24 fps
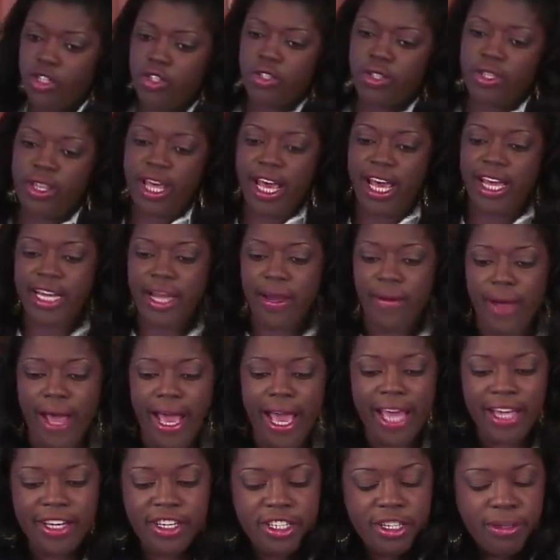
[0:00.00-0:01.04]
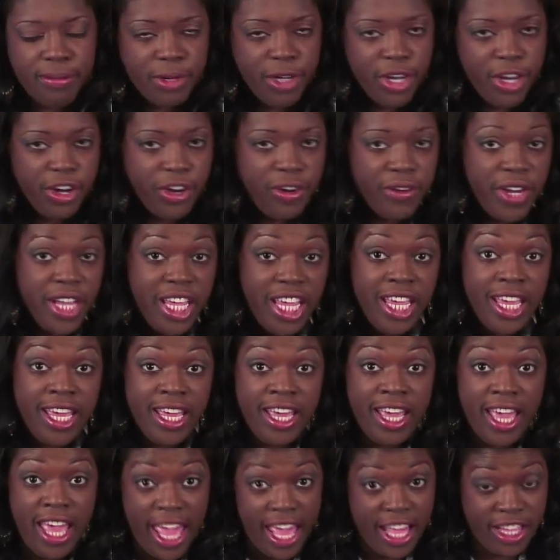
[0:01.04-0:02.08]
To that, I'll add some curry
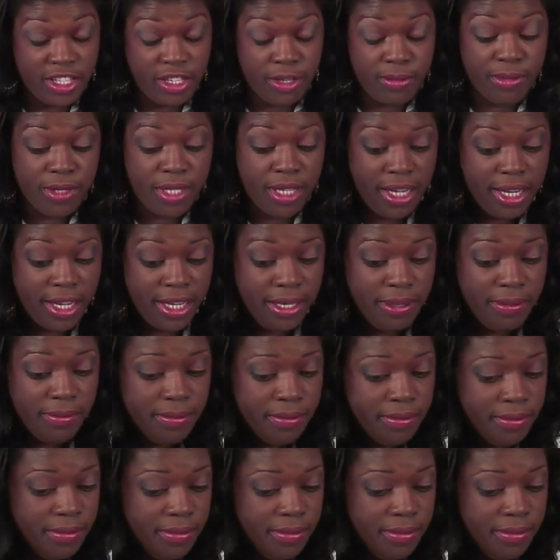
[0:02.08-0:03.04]
and some thyme.